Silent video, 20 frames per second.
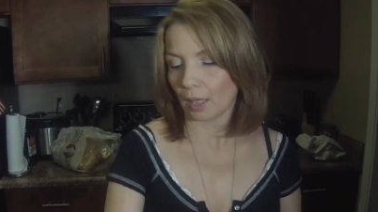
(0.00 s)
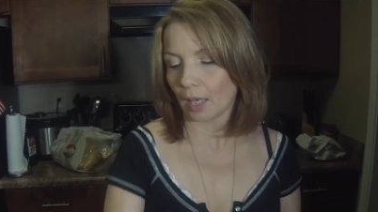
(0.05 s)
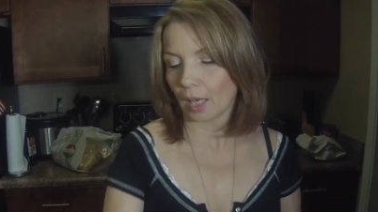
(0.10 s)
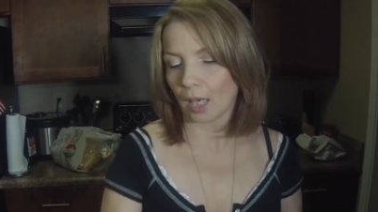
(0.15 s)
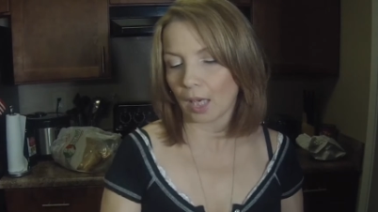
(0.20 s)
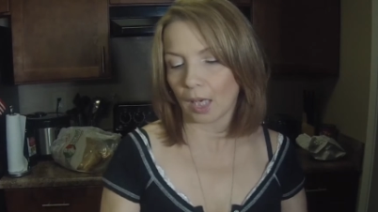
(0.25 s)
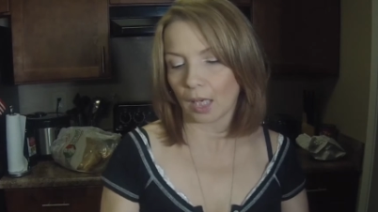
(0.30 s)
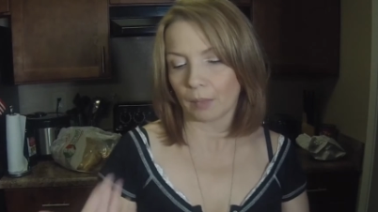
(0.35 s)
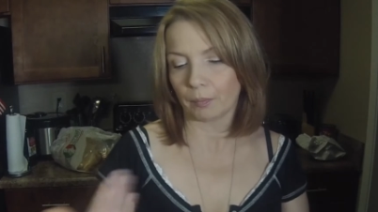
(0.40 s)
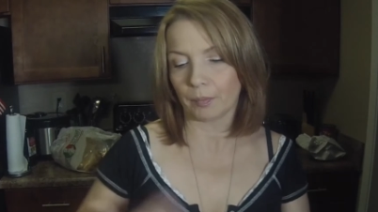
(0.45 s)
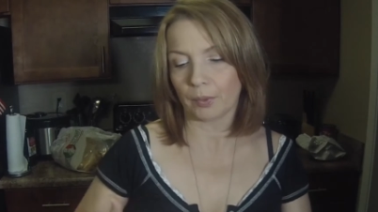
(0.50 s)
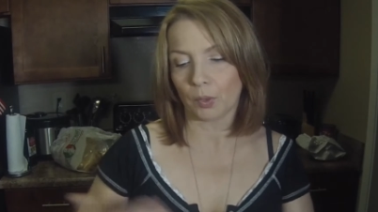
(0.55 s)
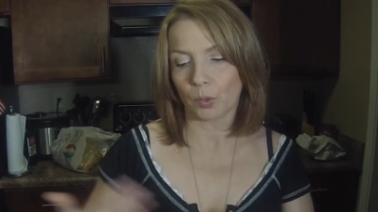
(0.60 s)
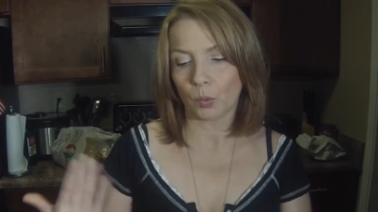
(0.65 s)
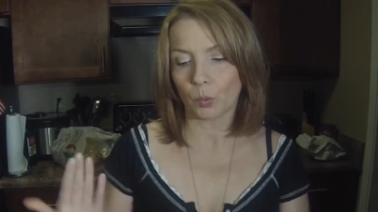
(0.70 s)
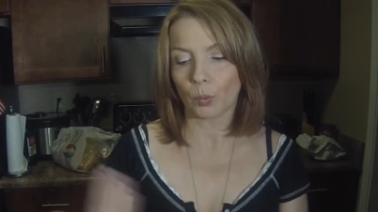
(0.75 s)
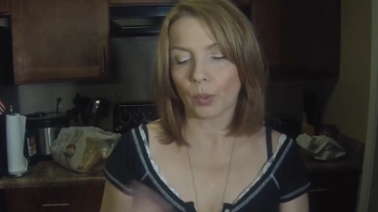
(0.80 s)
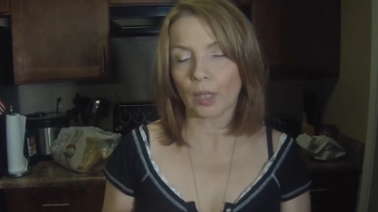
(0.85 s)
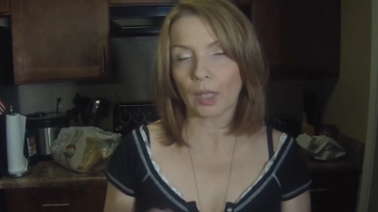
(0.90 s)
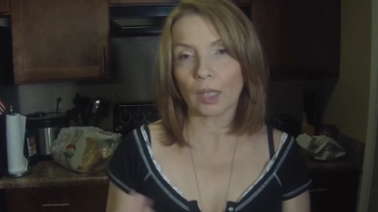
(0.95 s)
in
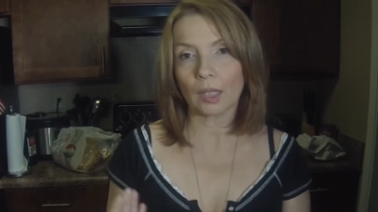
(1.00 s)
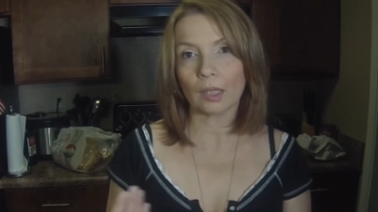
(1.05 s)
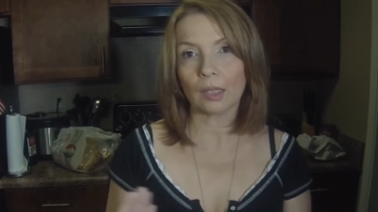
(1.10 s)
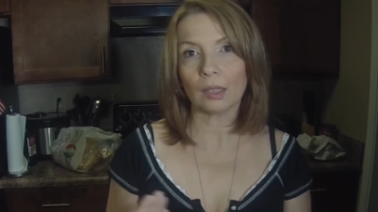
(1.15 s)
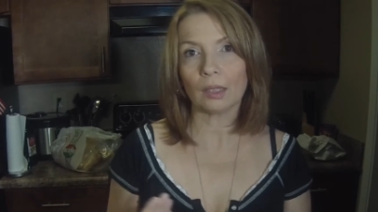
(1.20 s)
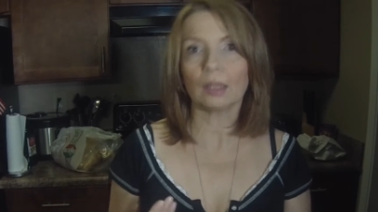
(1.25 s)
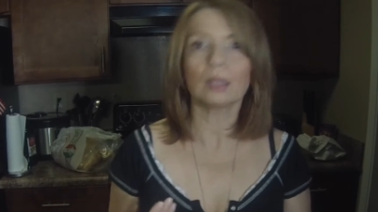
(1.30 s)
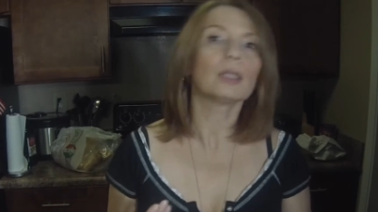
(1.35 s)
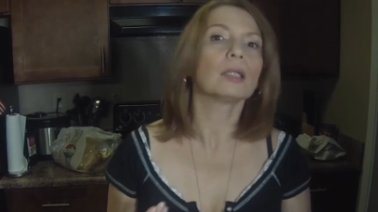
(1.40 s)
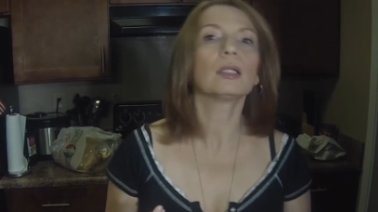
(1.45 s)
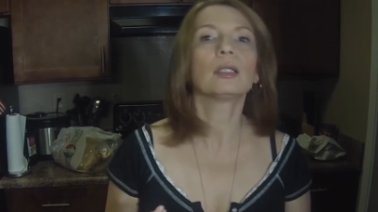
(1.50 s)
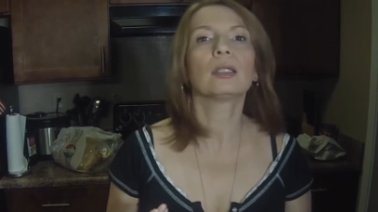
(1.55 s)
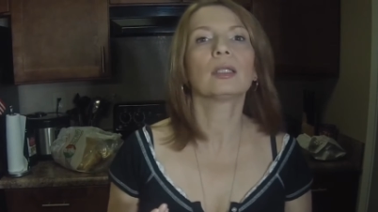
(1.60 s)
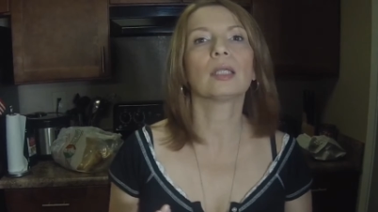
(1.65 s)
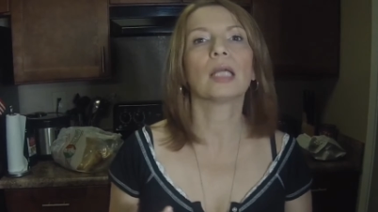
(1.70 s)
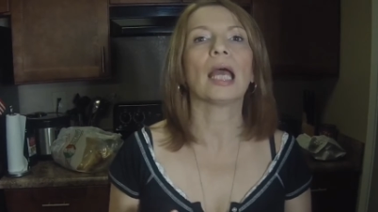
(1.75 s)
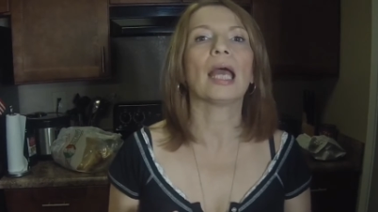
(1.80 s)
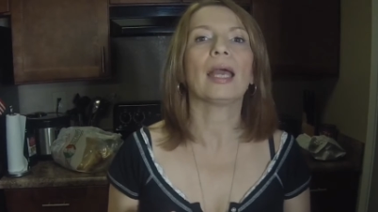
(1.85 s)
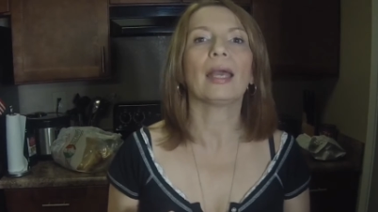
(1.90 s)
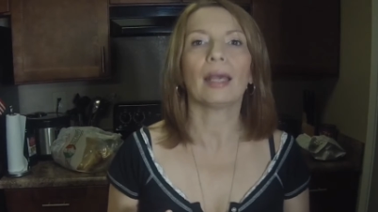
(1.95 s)
between,
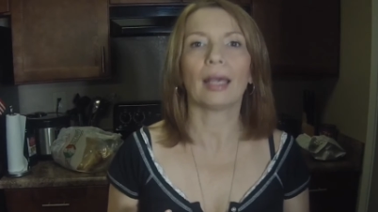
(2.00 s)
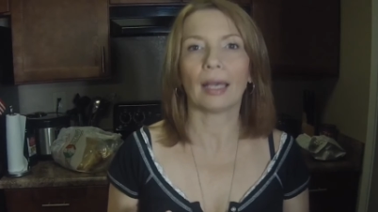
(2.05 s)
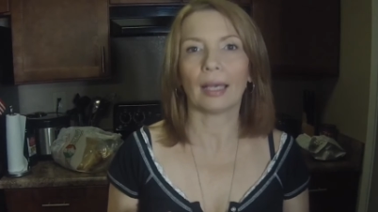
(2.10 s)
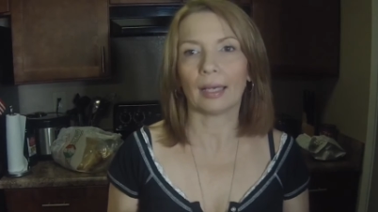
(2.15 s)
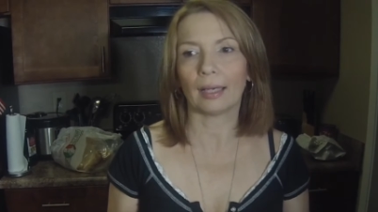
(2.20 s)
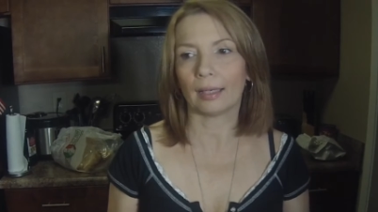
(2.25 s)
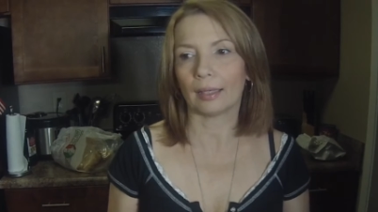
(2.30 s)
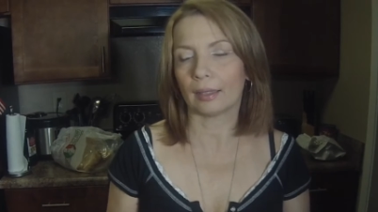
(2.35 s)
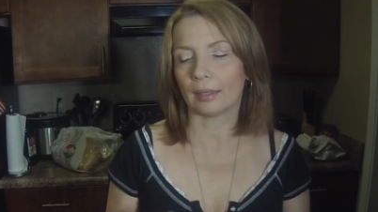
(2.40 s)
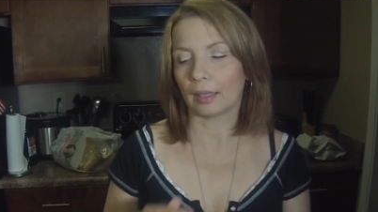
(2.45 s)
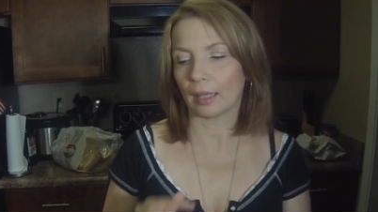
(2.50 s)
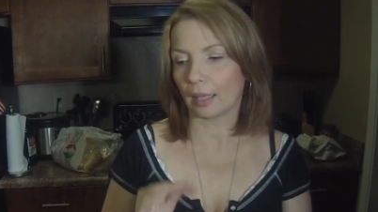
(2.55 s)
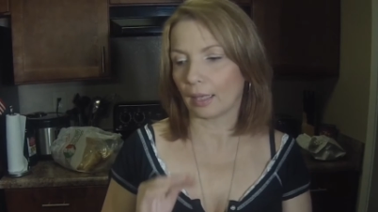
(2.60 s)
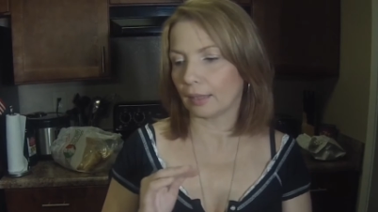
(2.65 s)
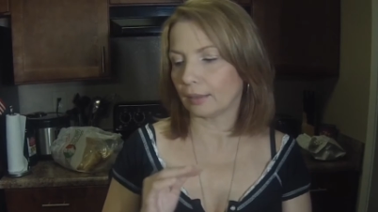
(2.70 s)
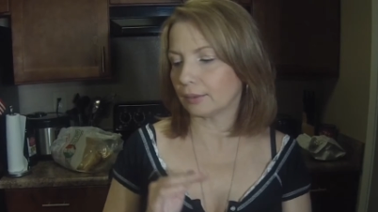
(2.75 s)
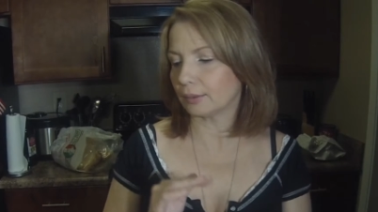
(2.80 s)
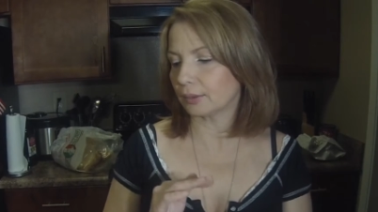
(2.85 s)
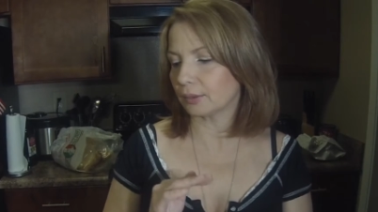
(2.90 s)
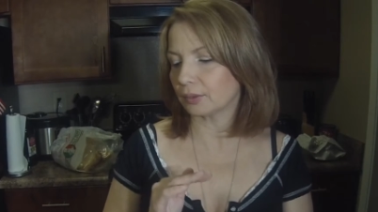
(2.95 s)
and
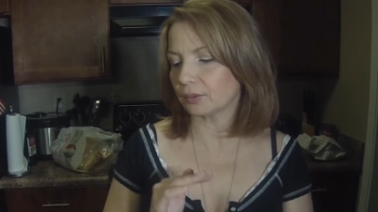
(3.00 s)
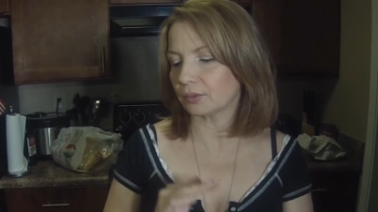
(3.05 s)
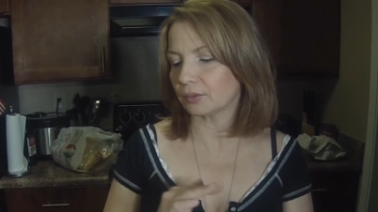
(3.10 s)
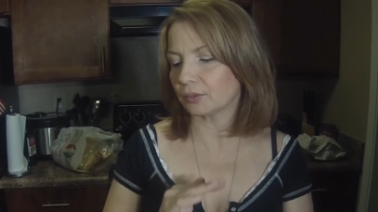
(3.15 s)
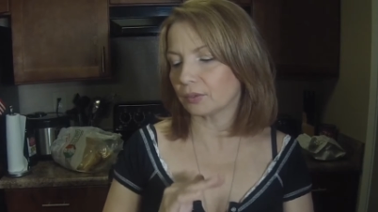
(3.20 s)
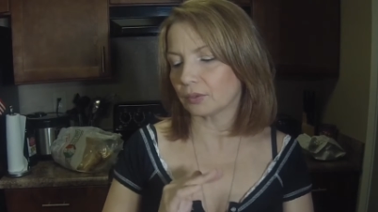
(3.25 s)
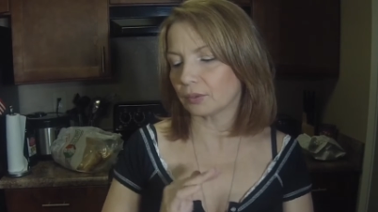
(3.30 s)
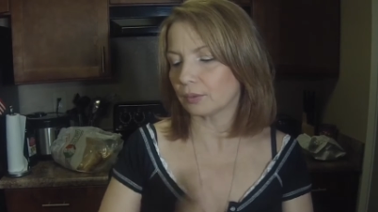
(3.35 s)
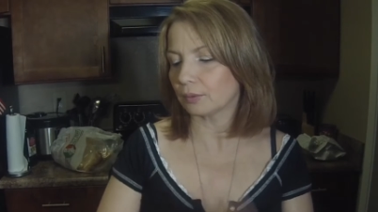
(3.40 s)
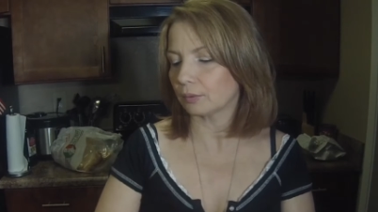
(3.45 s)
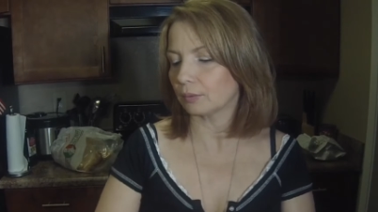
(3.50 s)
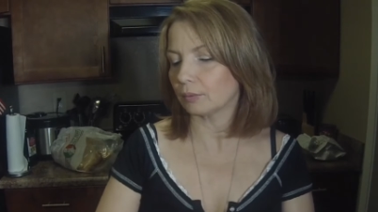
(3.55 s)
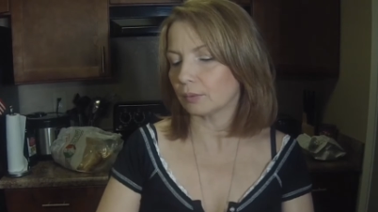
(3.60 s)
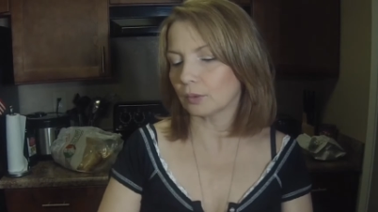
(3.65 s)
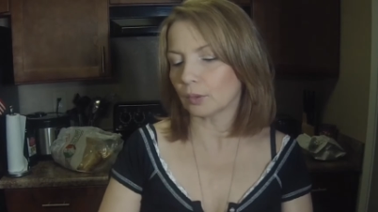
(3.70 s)
I just